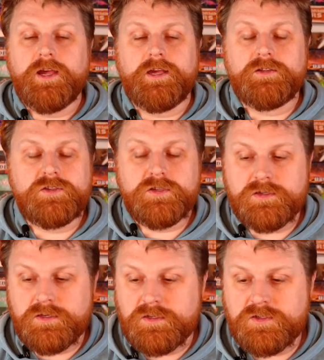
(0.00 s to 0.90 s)
It's
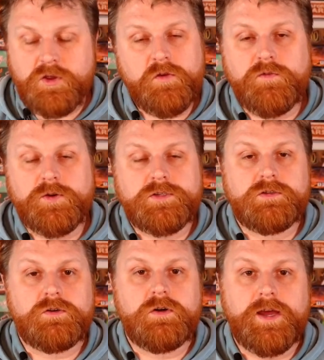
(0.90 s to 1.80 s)
just so
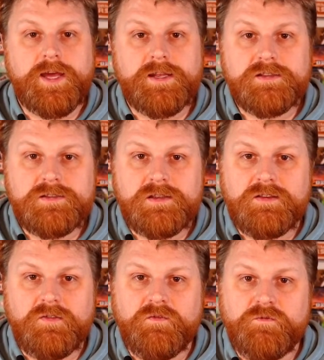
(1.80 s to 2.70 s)
versatile, and it's
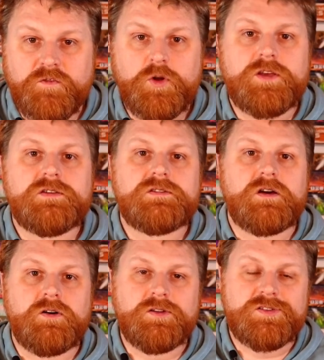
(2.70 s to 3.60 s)
focused
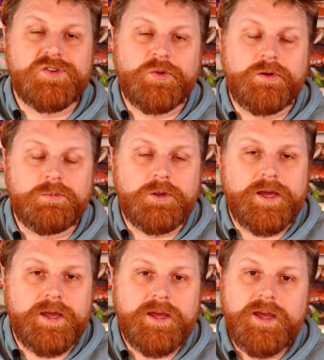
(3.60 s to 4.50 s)
on solo
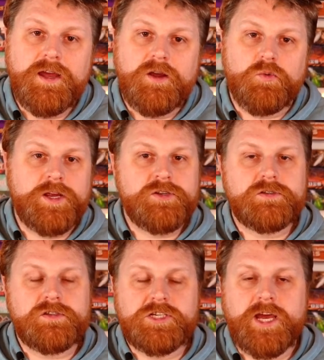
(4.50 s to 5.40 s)
play.
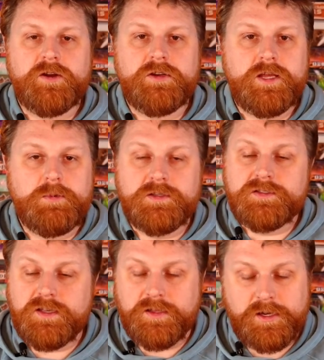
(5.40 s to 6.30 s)
Rangers of Shadow Deep is
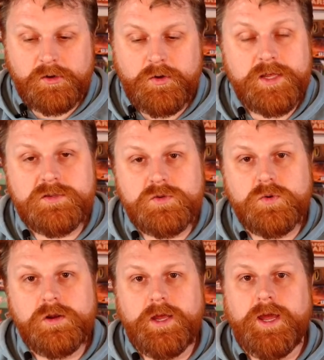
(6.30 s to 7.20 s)
telling a great
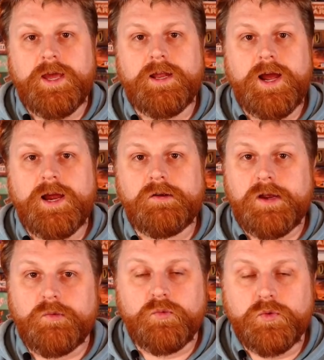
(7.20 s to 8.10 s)
story, and I
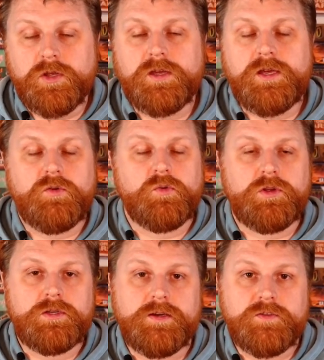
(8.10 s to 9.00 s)
really,
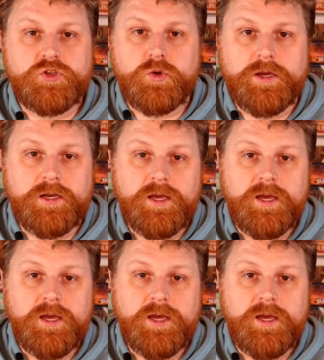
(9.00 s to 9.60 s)
really have enjoyed